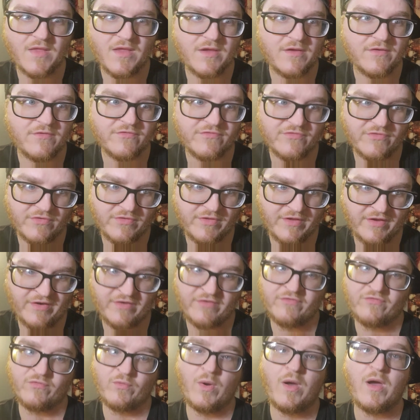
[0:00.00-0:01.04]
So that
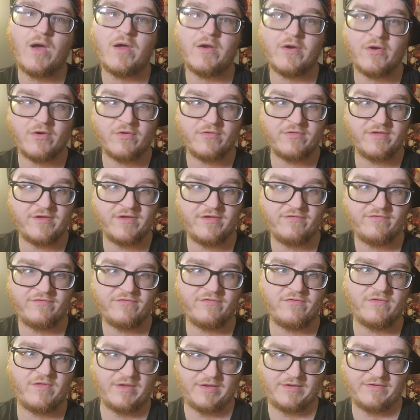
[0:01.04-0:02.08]
is what Unearth
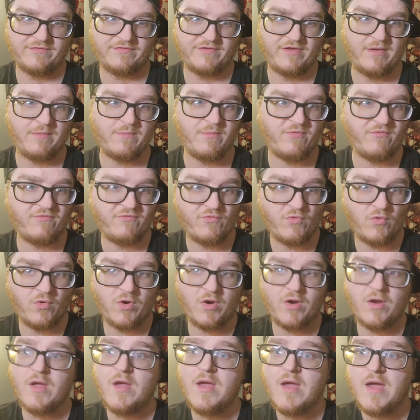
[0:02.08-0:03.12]
is. Like I said
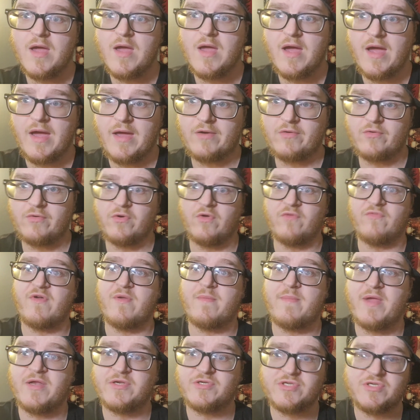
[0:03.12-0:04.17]
before, I don't know if I
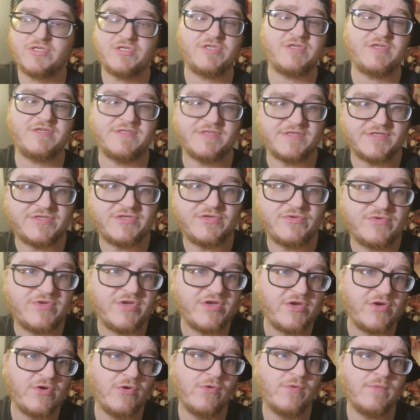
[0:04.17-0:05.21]
mentioned she is a
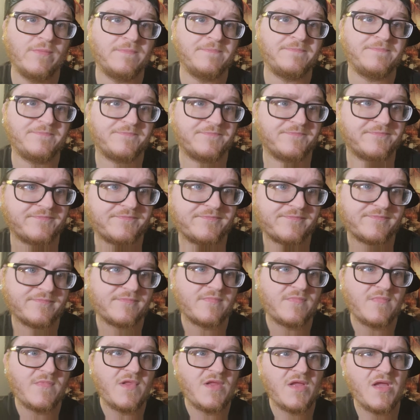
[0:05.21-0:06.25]
2/2.
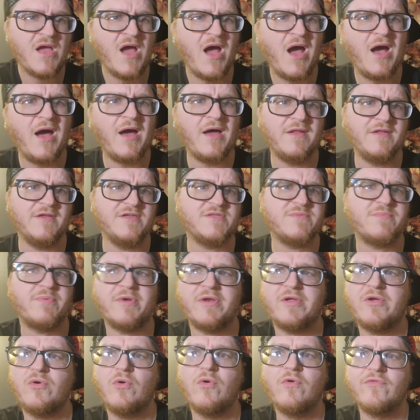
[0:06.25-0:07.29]
This is
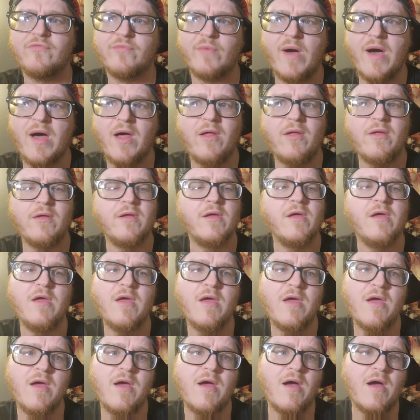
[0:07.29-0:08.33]
pretty cool as well.
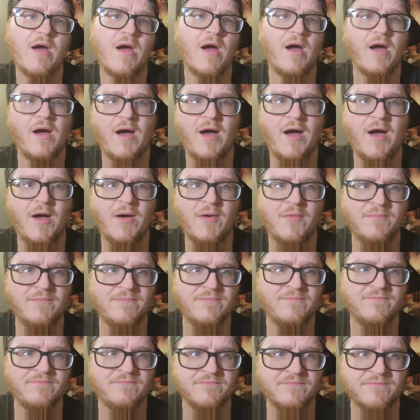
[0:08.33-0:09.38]

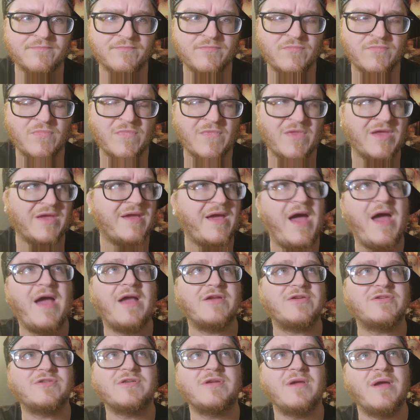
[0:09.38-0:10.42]

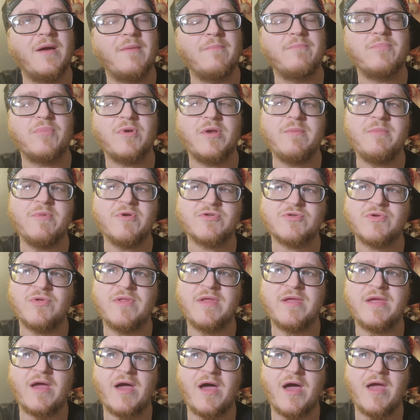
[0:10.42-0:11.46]
Gosh, I'm pretty much
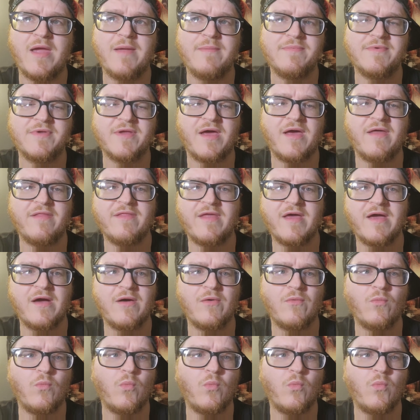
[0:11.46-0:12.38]
only hyped on that